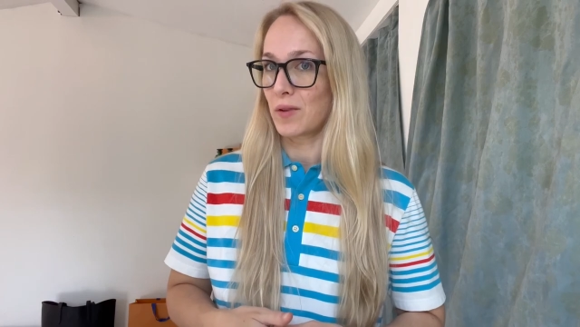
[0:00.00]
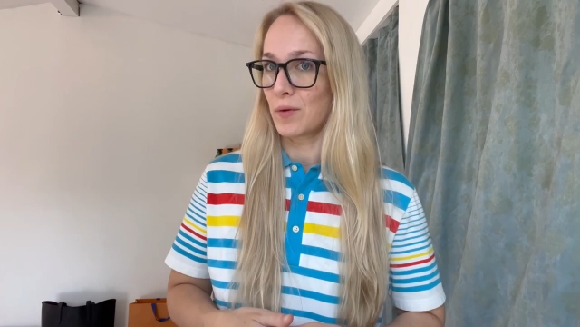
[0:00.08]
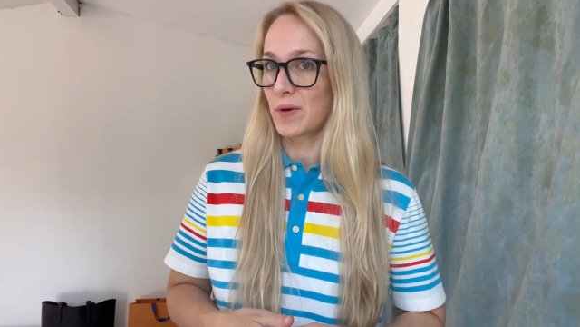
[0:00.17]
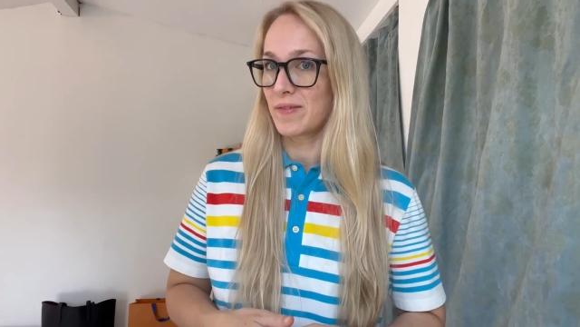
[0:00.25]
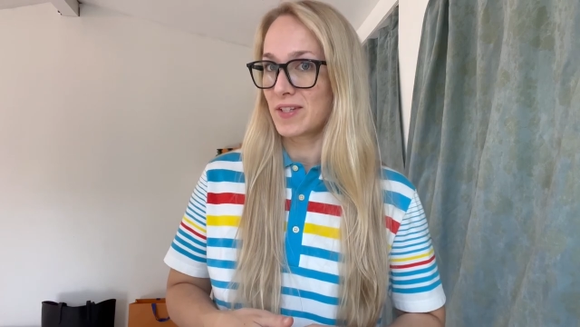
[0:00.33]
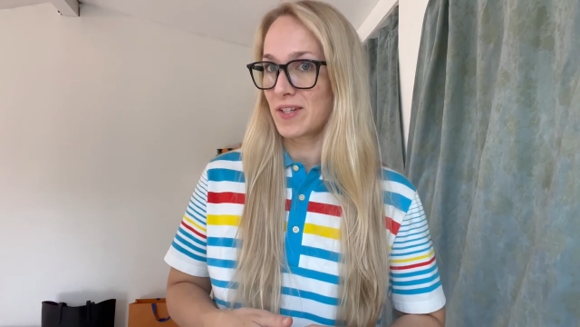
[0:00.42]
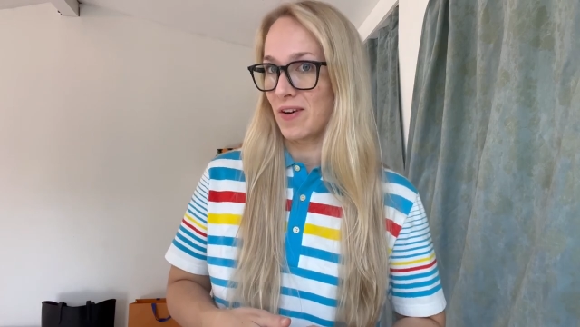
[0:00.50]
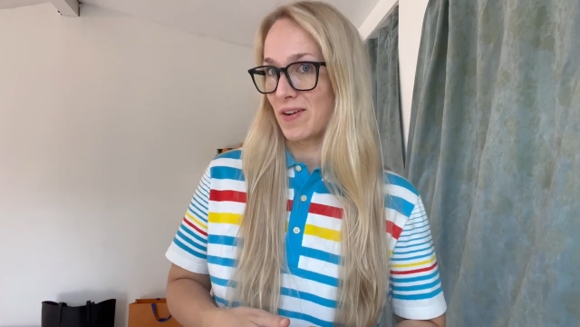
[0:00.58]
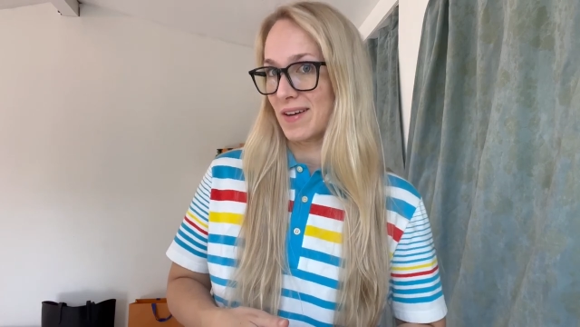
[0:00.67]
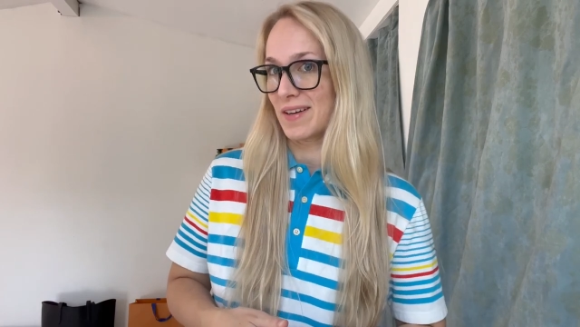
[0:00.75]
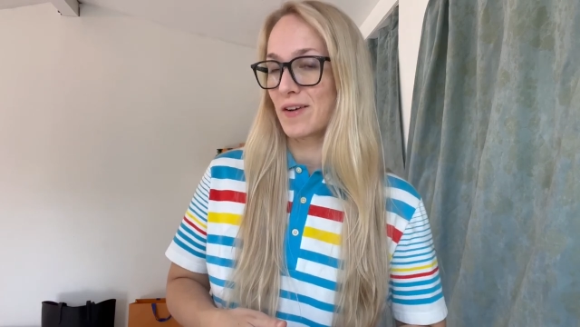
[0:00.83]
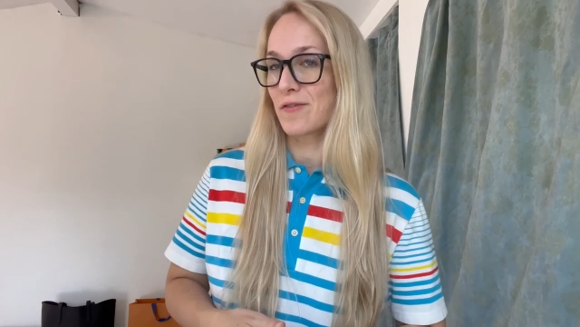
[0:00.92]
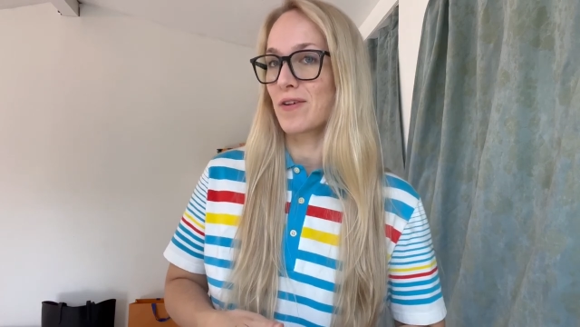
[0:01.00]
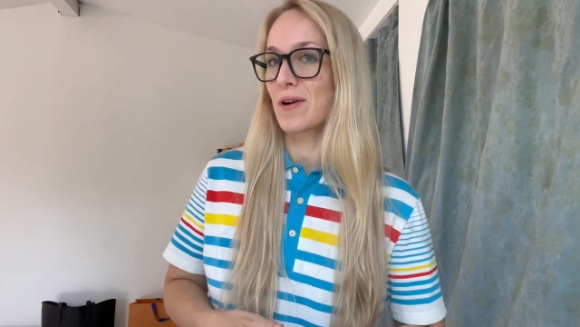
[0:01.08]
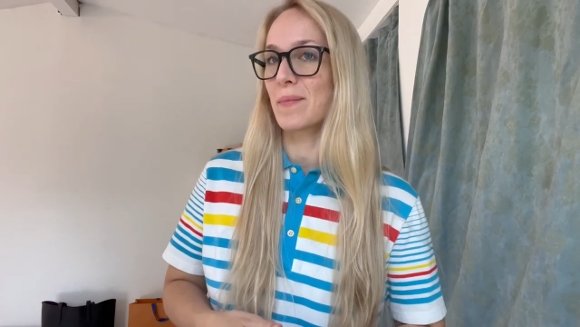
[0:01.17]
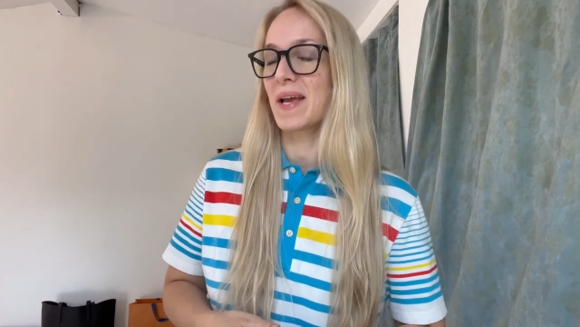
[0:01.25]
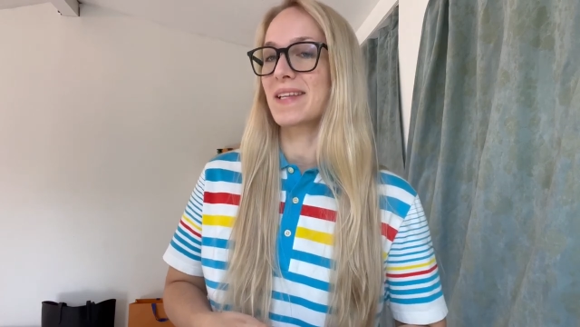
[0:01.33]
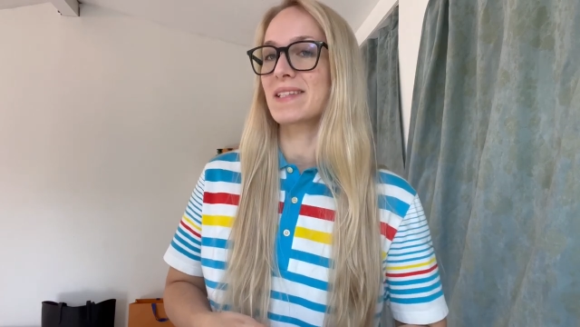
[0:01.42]
Louis Vuitton
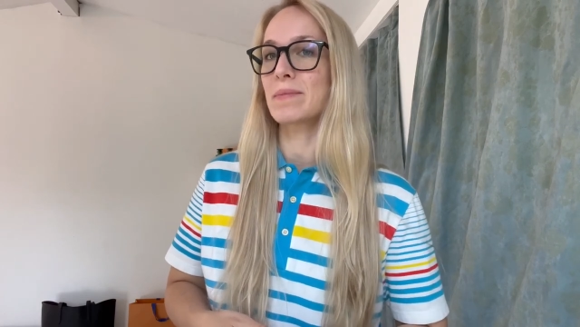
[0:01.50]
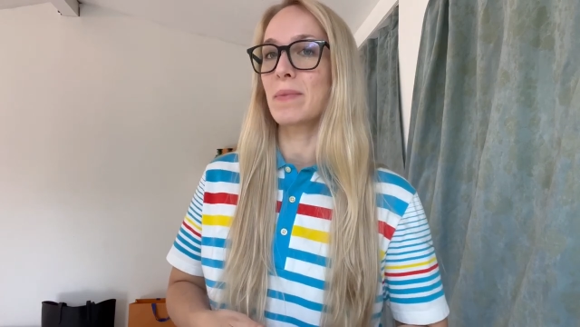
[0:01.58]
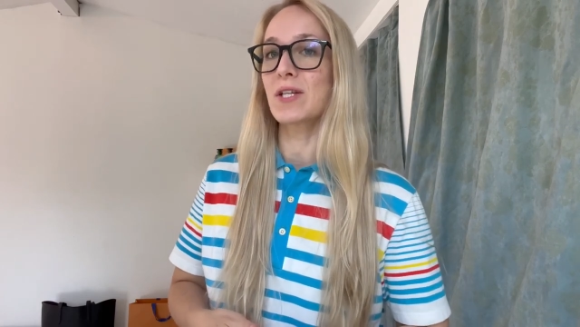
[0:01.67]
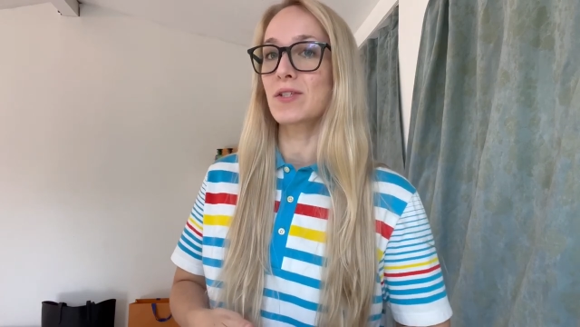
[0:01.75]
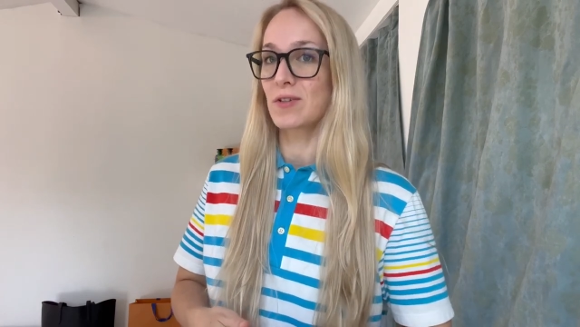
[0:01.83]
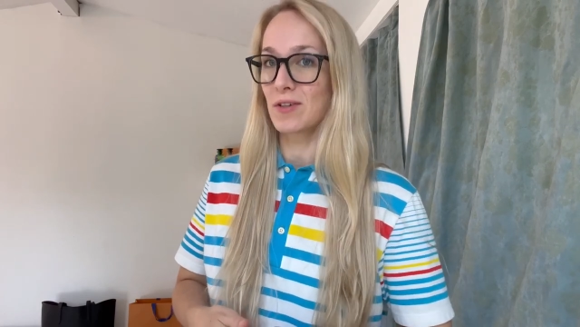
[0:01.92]
from a special